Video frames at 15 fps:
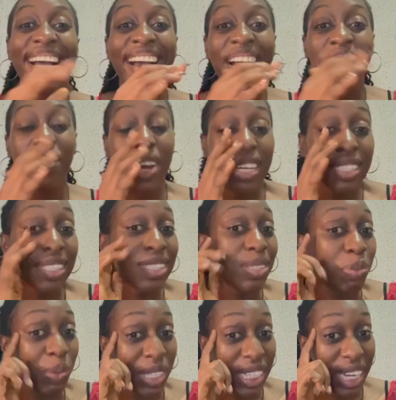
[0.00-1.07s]
when
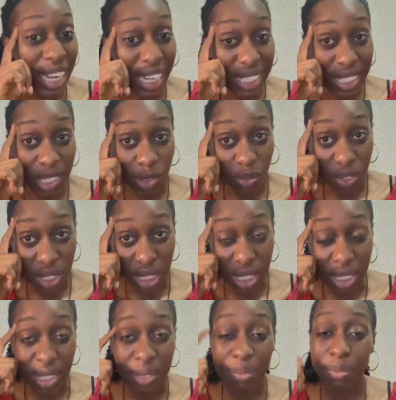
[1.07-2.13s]
the patient has
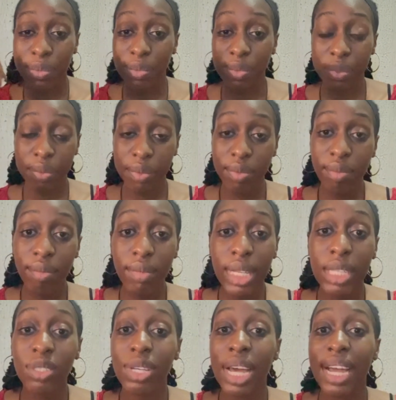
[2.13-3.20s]
syphilis.
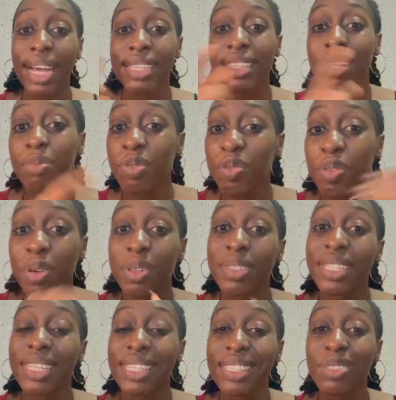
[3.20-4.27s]
So like I said
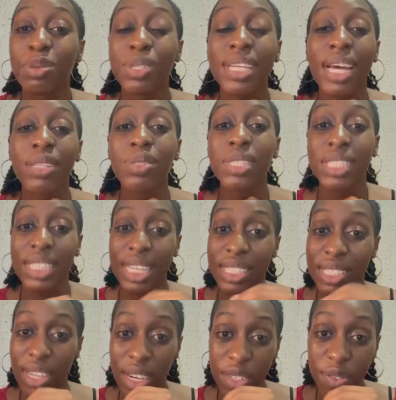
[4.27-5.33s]
before, it could get to the
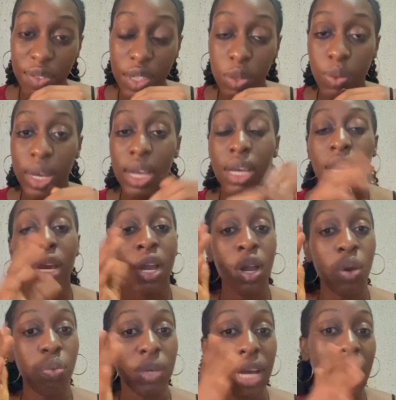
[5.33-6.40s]
tertiary phase where
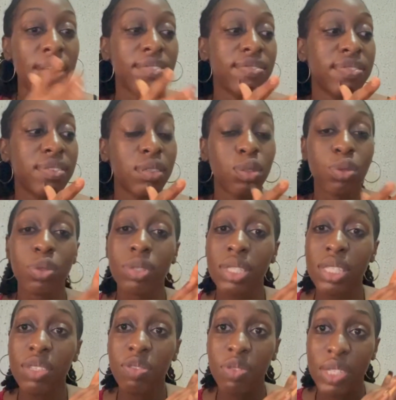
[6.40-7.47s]
we have
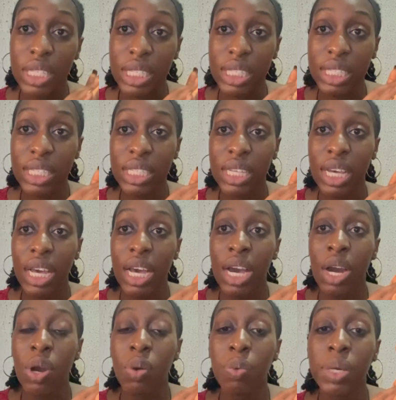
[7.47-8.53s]
neurosyphilis,
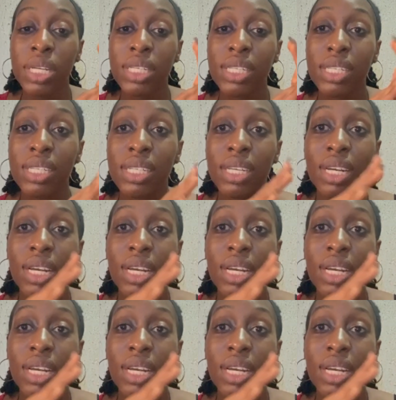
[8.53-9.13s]
which